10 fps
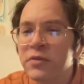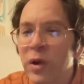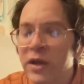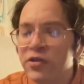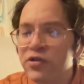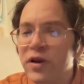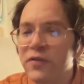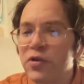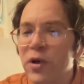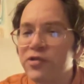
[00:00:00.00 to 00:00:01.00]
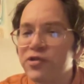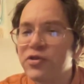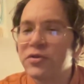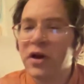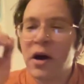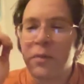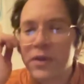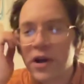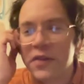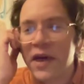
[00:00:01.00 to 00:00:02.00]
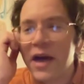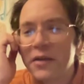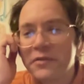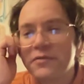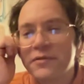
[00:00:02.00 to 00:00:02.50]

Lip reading: Wayne, did you have a question beyond that?